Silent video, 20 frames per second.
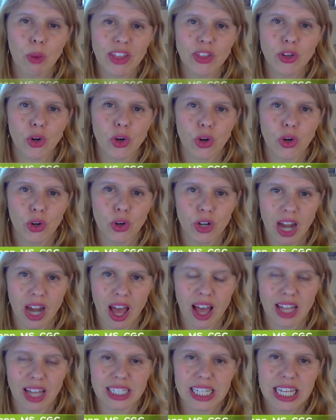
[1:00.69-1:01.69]
whether or
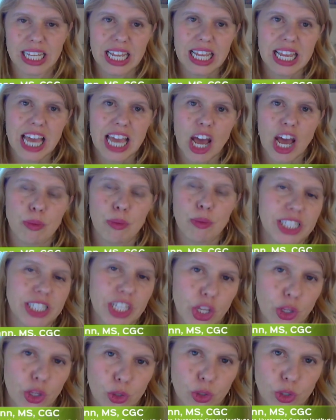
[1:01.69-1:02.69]
not a
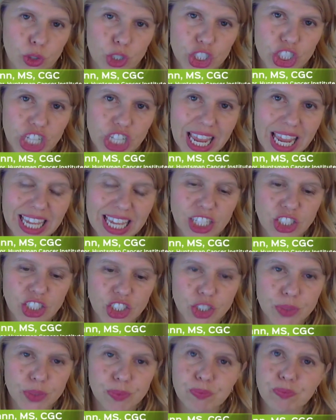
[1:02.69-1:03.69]
particular
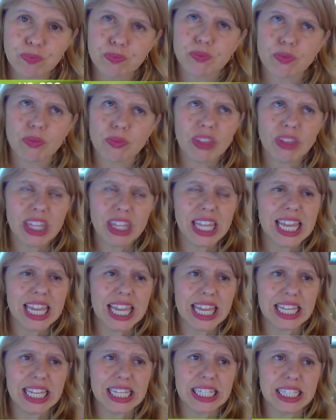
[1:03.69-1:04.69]
change
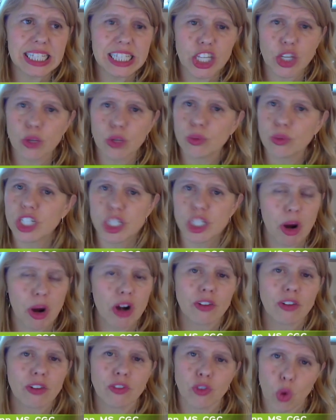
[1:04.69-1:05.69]
is, you know, just
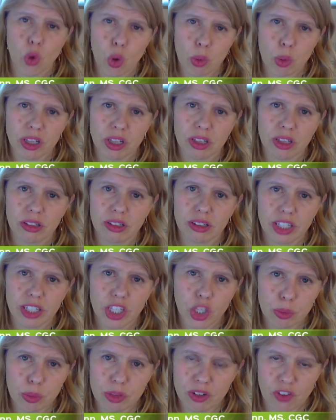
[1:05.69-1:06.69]
part of normal
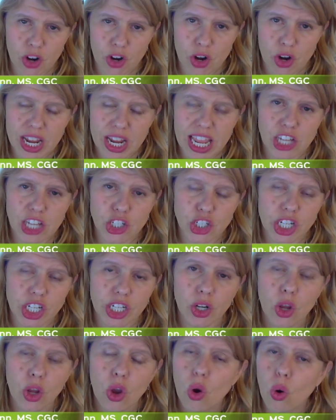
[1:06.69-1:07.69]
human
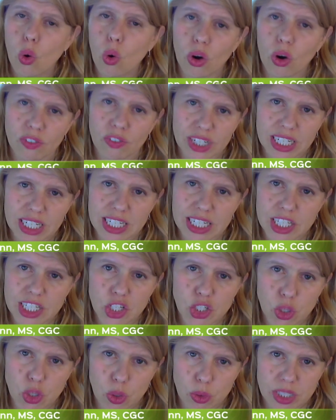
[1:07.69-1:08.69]
variation, or if it is
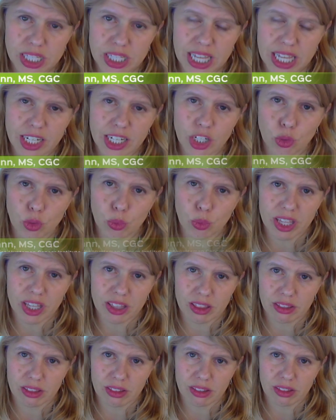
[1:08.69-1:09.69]
associated
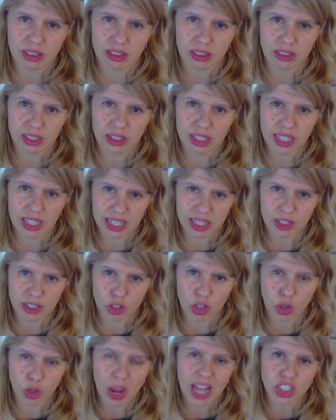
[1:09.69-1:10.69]
with,
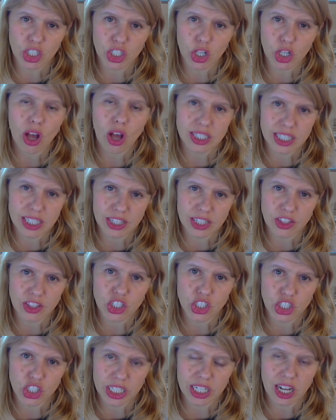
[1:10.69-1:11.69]
you know, actually causing the
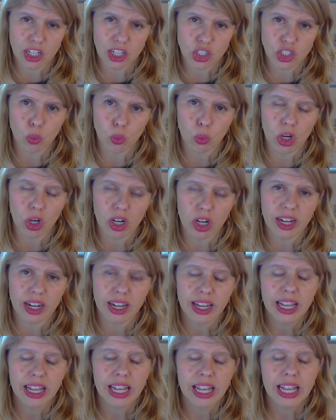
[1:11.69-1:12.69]
gene not to work,
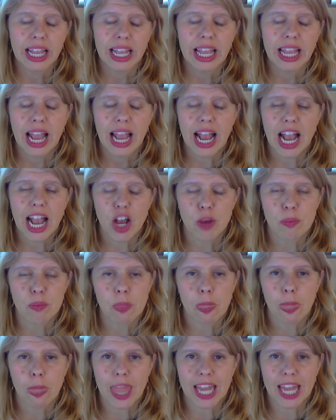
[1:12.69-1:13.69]

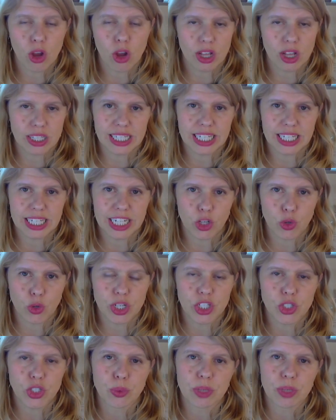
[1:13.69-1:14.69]
mm-hmm. And causing an
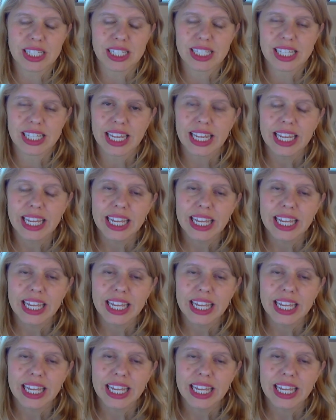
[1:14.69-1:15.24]
increased risk.